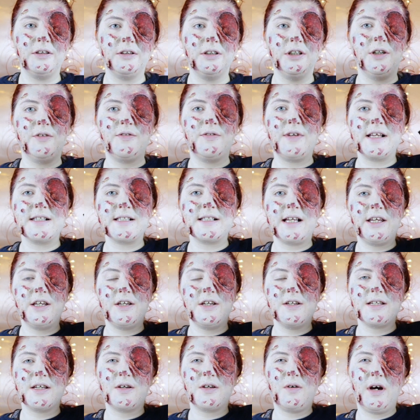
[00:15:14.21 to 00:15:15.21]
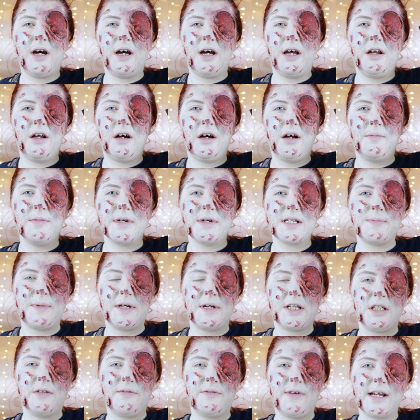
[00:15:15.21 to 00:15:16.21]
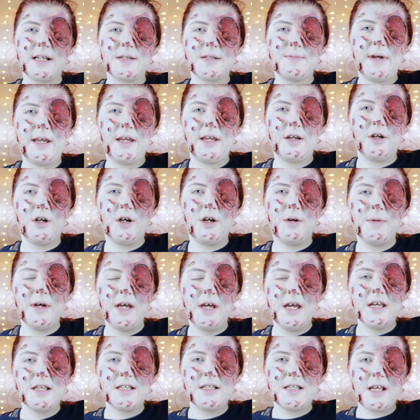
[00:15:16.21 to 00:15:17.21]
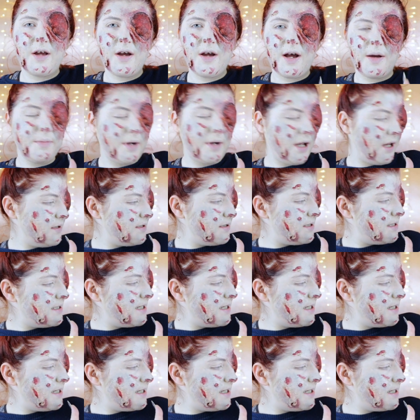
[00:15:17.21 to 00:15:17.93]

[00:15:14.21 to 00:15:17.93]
loved as I use it quite a lot in my special effects makeup. So I'm going to